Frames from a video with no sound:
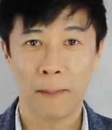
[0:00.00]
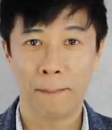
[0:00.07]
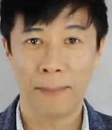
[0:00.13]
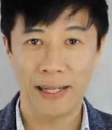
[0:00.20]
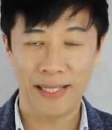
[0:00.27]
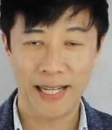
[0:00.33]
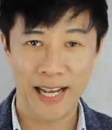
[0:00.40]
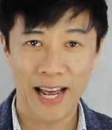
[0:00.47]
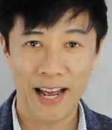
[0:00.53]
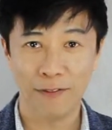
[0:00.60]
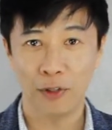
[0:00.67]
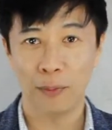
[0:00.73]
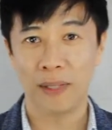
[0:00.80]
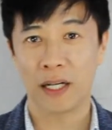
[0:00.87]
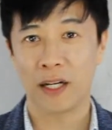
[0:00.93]
but they have
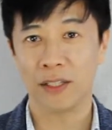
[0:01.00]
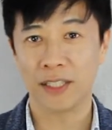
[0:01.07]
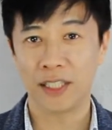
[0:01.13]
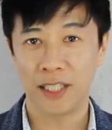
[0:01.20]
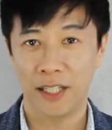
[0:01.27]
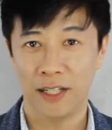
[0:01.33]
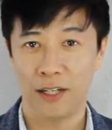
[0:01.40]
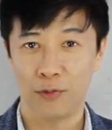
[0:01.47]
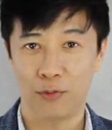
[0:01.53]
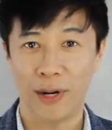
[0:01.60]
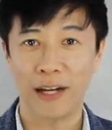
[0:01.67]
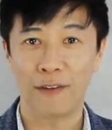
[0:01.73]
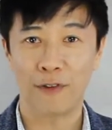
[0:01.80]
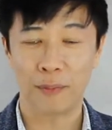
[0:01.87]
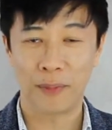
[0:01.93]
to be considered
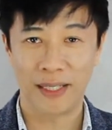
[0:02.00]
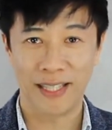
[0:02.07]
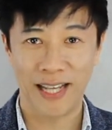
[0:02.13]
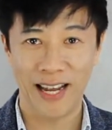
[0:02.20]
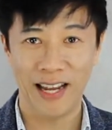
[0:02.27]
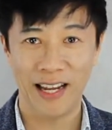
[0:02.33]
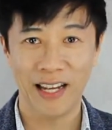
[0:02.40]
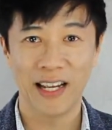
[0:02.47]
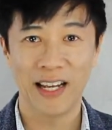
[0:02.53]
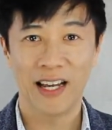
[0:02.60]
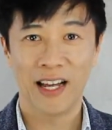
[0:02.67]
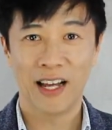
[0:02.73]
right from the day